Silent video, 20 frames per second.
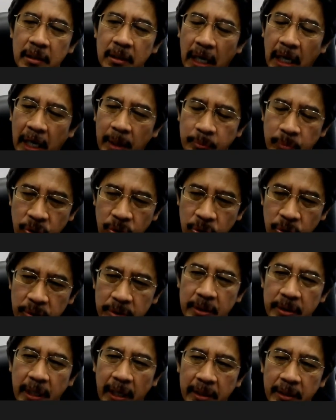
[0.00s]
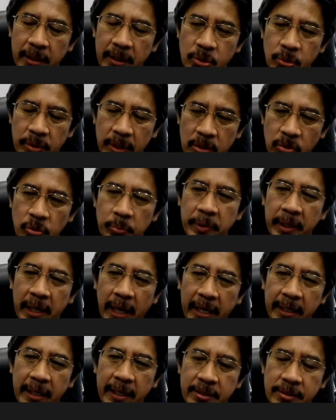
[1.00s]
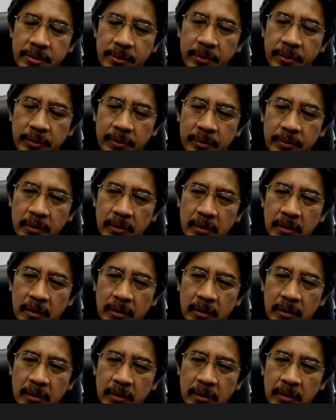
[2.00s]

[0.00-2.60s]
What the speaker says: I'm sure that the students will be at ease, you know.